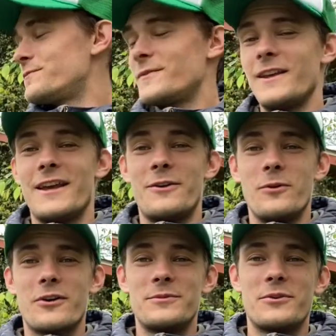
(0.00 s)
And
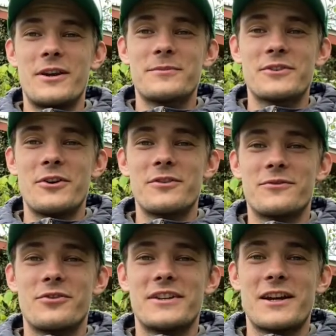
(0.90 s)
welcome to an episode of
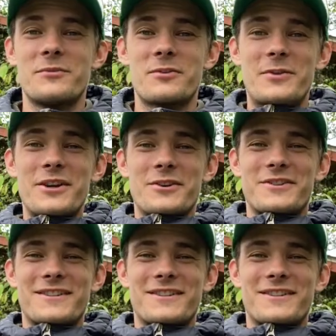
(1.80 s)
Tree Time with the Peters.